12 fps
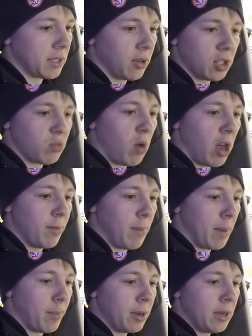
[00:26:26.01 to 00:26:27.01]
So I just wire them
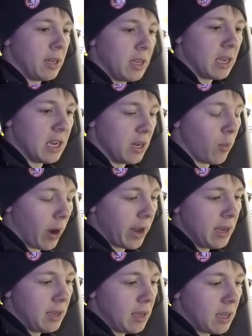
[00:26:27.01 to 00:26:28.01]
up anyway,